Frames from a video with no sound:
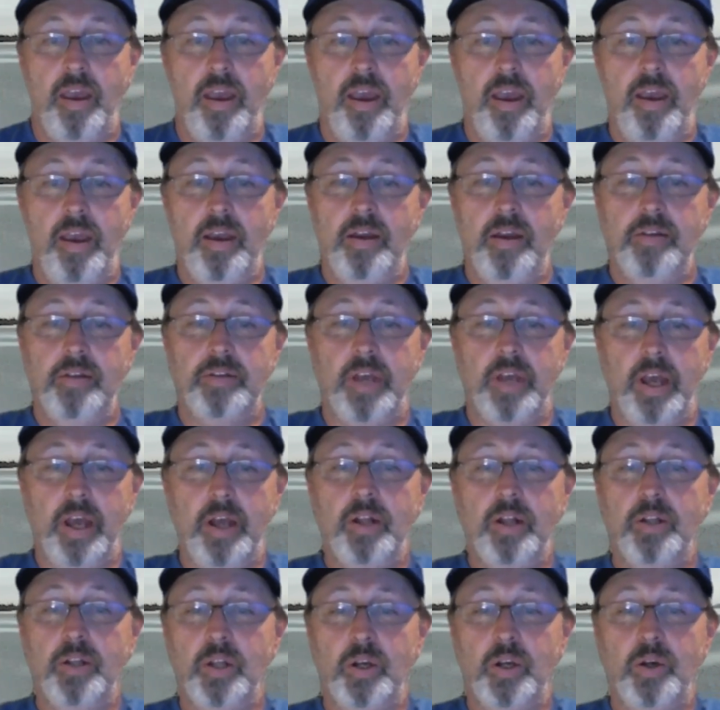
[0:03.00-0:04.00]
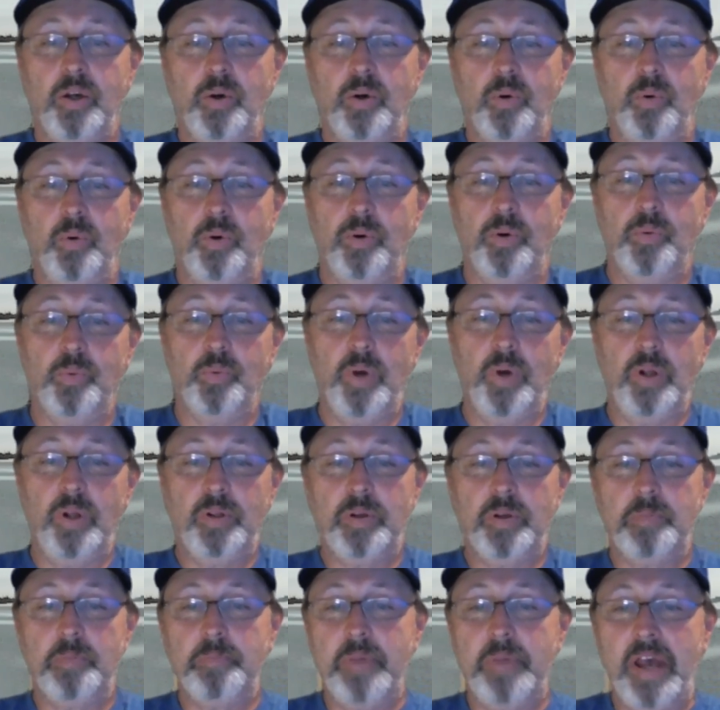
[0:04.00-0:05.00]
And hello,
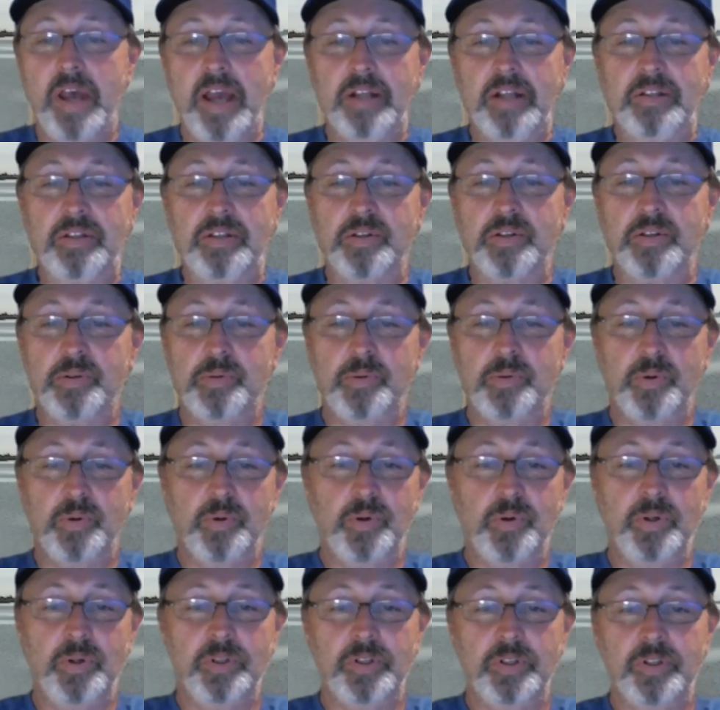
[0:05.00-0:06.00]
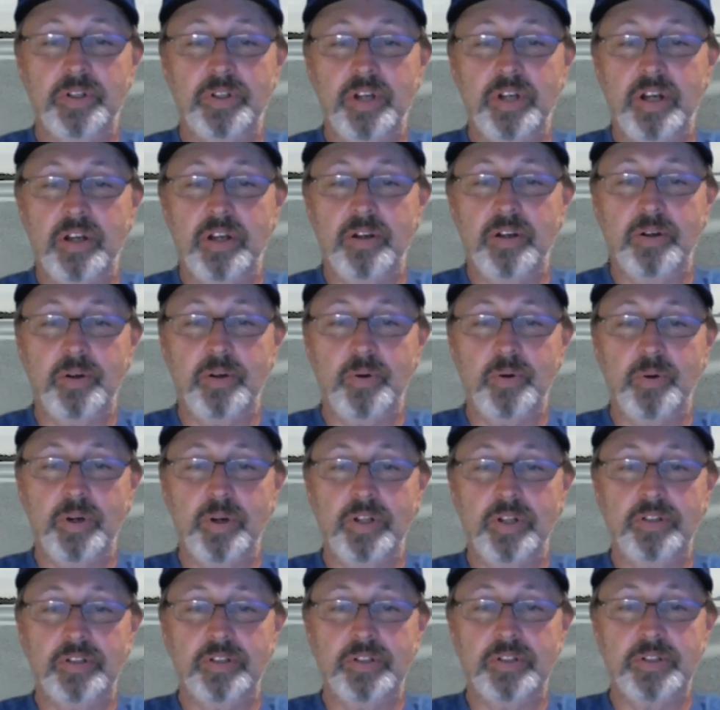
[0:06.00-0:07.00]
welcome back to All or Nada
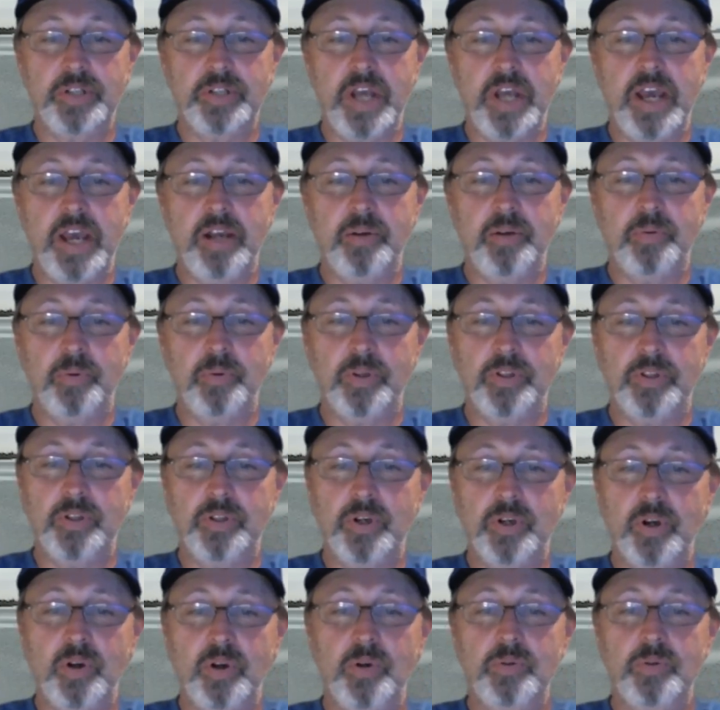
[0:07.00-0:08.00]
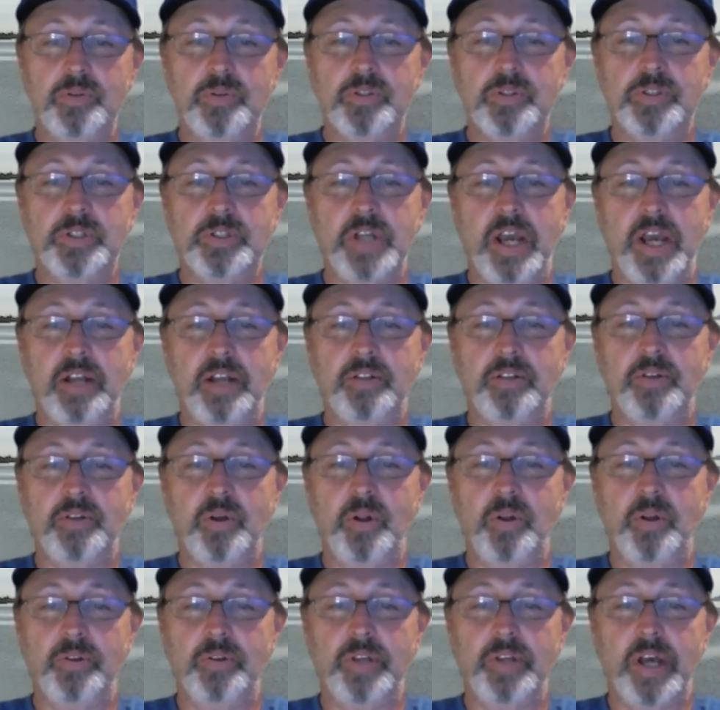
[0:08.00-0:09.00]
According to Jack with your host, Jack
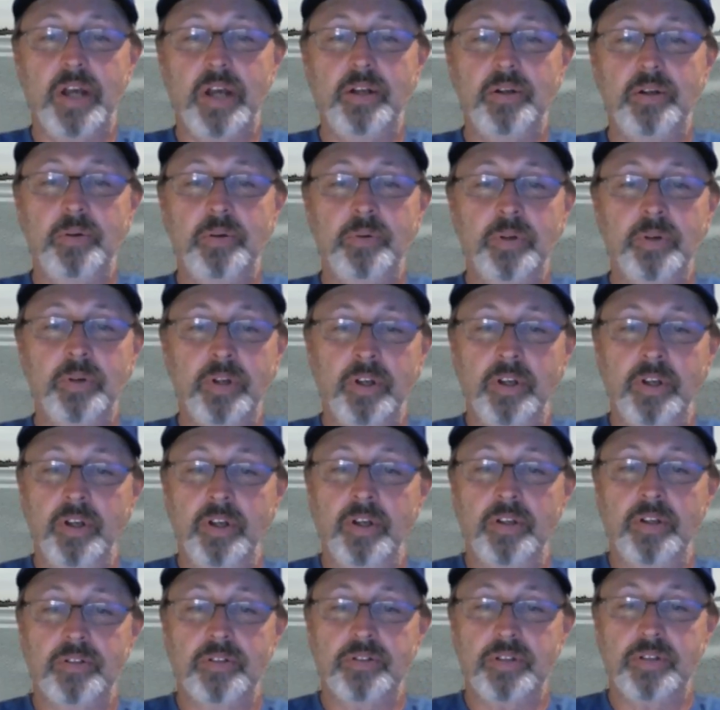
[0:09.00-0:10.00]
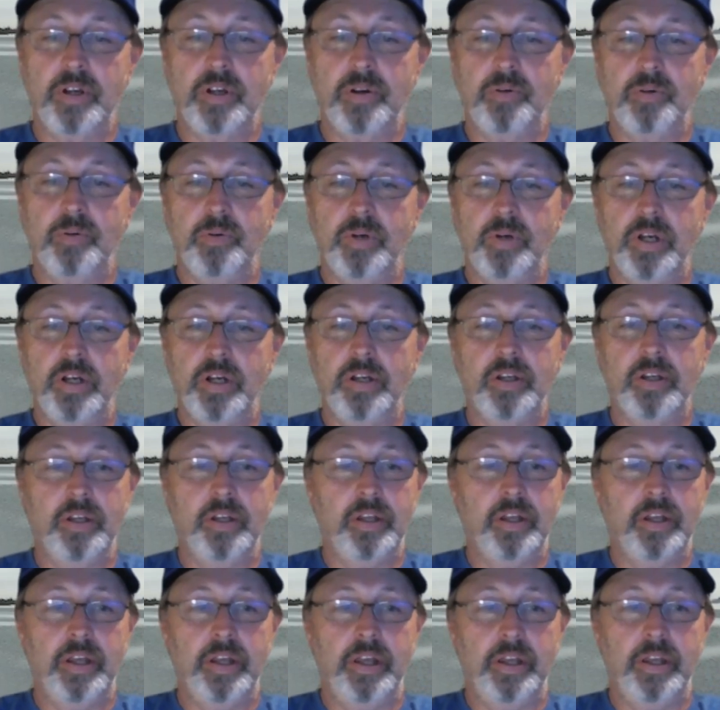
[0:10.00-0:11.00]
Toledano. So, uh,
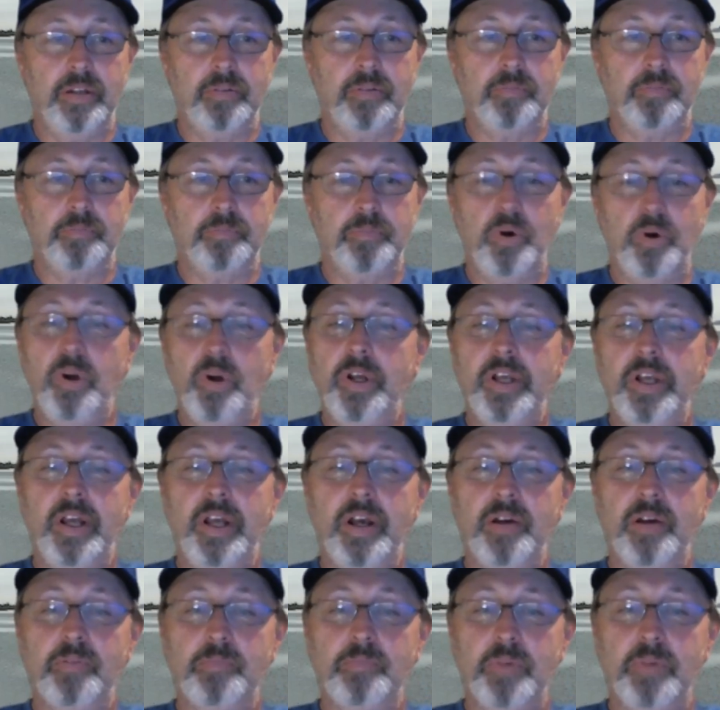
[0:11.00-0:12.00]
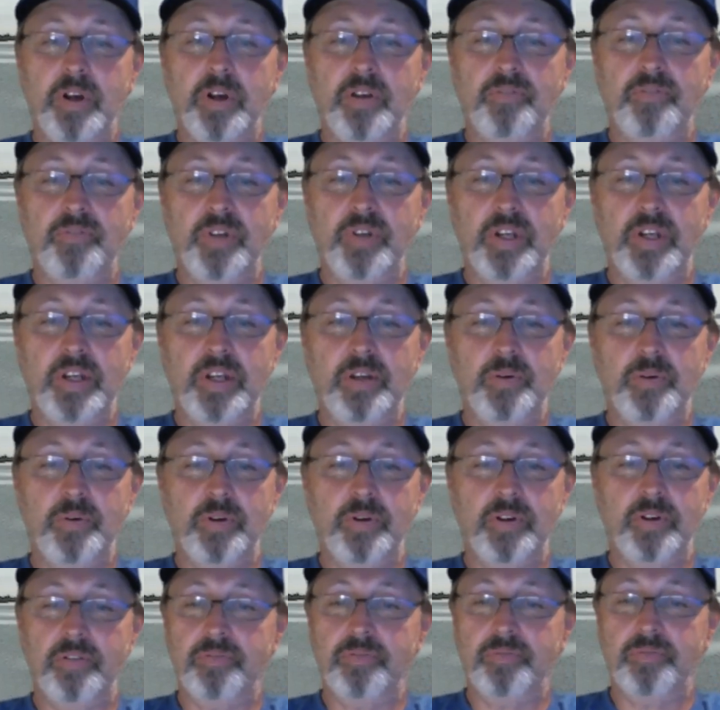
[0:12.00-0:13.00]
in putting out my video
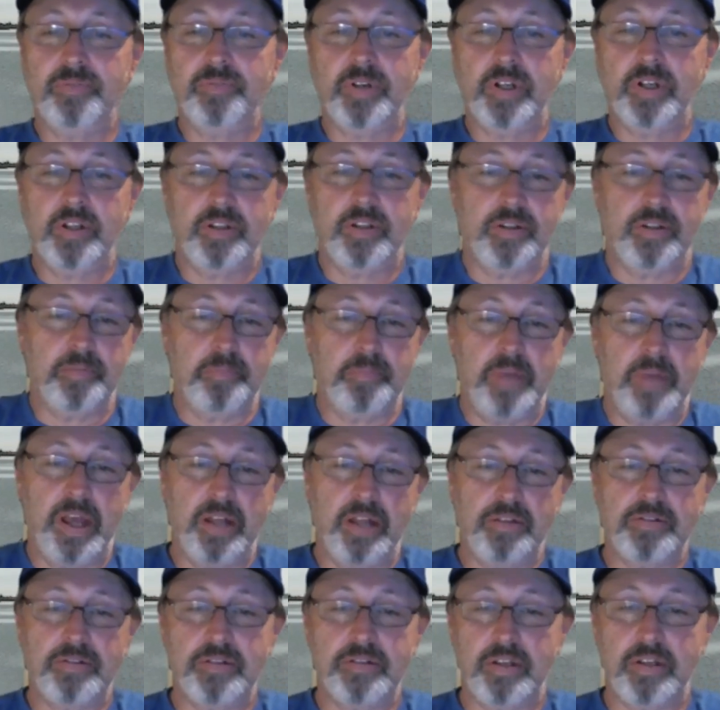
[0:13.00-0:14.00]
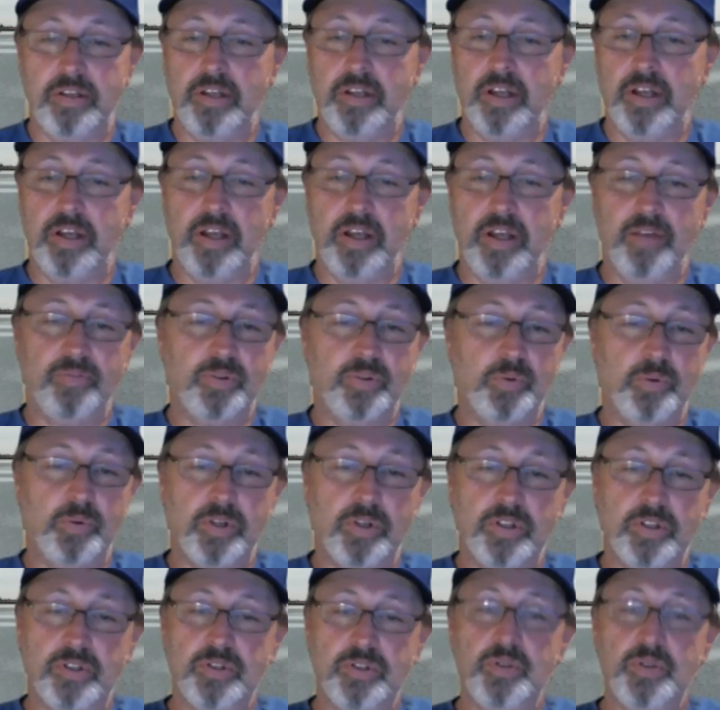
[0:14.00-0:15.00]
of uh, the Mets and then
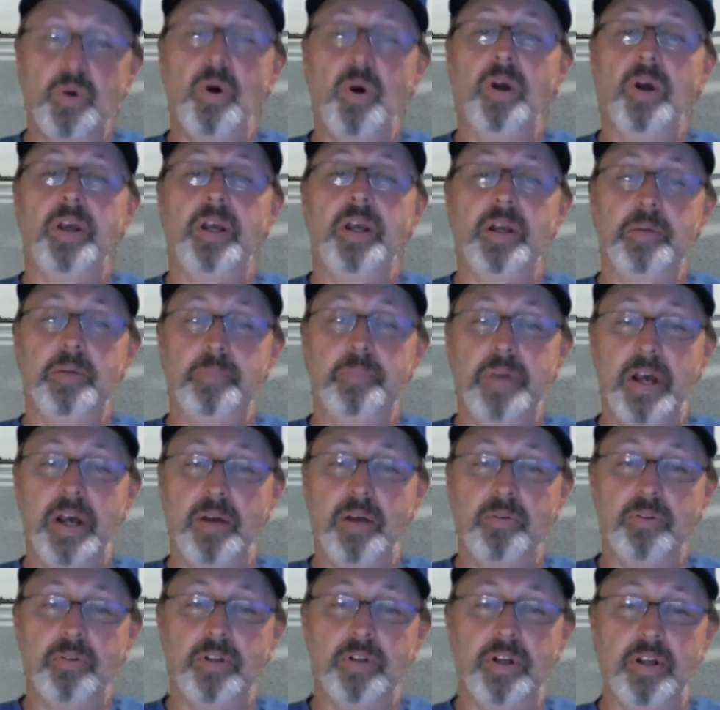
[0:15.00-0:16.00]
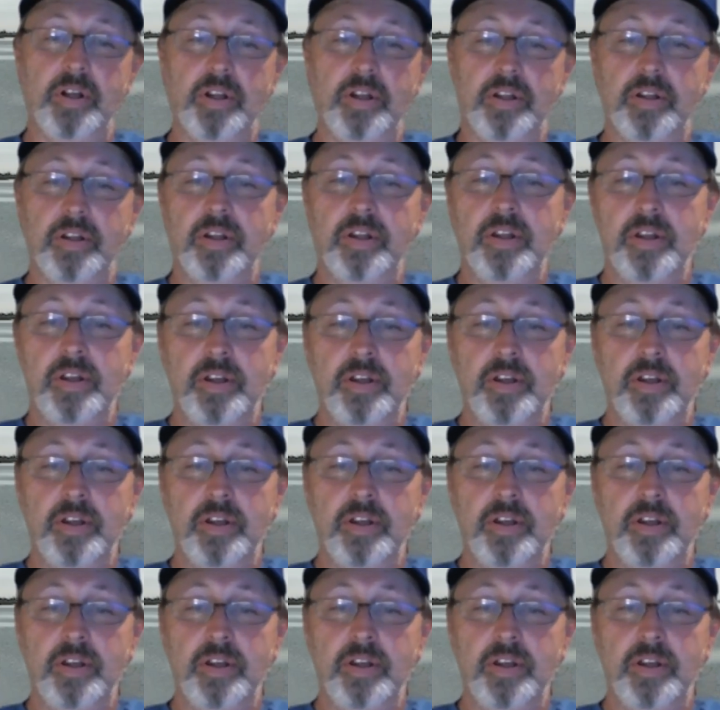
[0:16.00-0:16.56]
afterwards talking about uh,